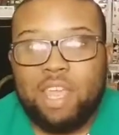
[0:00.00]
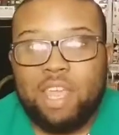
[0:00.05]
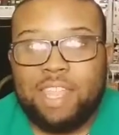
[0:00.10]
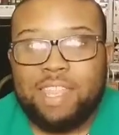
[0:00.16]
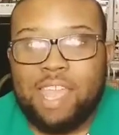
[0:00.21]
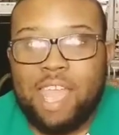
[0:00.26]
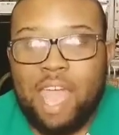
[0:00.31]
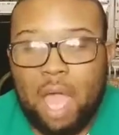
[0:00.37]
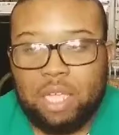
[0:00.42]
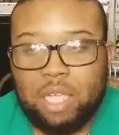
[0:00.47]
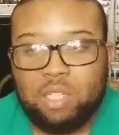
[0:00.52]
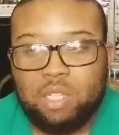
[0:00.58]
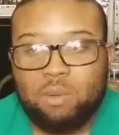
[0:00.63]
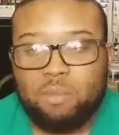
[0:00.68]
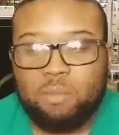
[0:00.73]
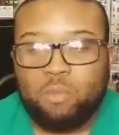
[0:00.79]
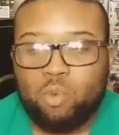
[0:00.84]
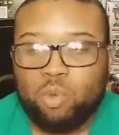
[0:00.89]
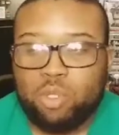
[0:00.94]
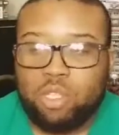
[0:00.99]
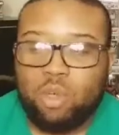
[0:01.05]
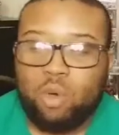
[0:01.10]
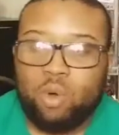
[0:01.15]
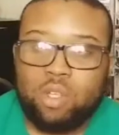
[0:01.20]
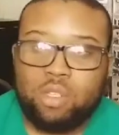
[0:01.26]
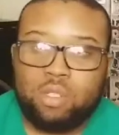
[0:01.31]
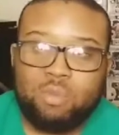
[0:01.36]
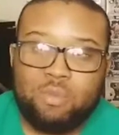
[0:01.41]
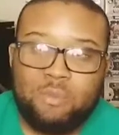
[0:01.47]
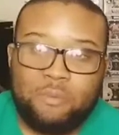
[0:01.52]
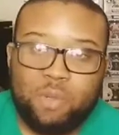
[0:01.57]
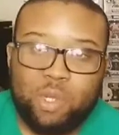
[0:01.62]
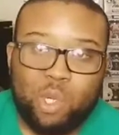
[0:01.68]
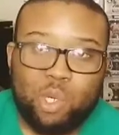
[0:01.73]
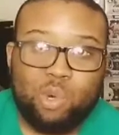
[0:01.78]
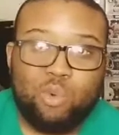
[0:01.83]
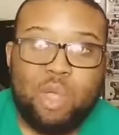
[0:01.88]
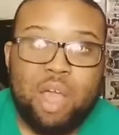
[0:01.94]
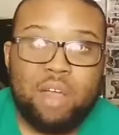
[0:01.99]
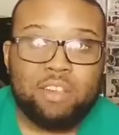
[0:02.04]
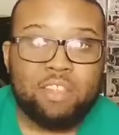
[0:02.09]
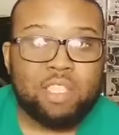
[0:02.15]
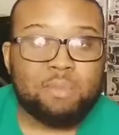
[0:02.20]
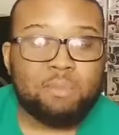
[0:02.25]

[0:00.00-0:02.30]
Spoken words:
and the Axiom was going to float around